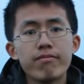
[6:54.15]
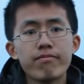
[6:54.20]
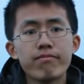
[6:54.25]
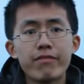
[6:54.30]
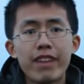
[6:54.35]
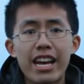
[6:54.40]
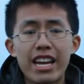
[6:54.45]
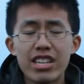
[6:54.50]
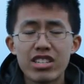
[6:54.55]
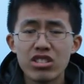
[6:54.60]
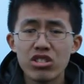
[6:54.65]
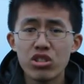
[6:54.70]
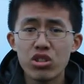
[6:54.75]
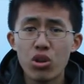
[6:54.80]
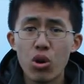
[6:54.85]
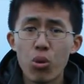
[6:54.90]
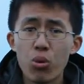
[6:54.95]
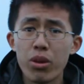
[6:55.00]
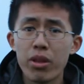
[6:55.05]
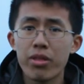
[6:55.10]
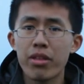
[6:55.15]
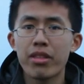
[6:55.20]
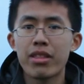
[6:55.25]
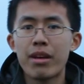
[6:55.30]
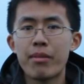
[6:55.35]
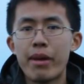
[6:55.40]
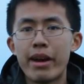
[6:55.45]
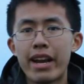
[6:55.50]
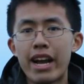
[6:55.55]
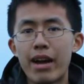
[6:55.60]
That isn't the only thing
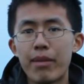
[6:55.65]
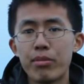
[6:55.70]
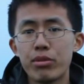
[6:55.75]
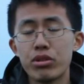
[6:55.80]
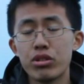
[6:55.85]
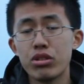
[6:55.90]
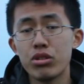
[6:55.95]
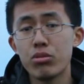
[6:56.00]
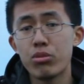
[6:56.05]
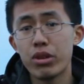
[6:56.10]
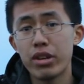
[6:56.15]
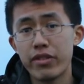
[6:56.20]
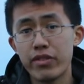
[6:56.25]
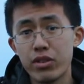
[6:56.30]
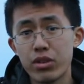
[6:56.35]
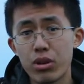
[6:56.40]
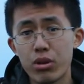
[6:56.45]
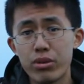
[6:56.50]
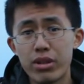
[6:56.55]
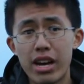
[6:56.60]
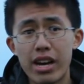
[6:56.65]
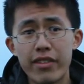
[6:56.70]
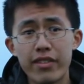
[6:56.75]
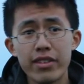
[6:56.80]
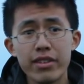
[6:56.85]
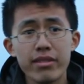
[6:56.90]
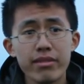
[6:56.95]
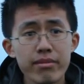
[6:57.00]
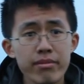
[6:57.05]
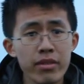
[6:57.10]
that might happen to you if you go
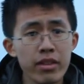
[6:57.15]
diving.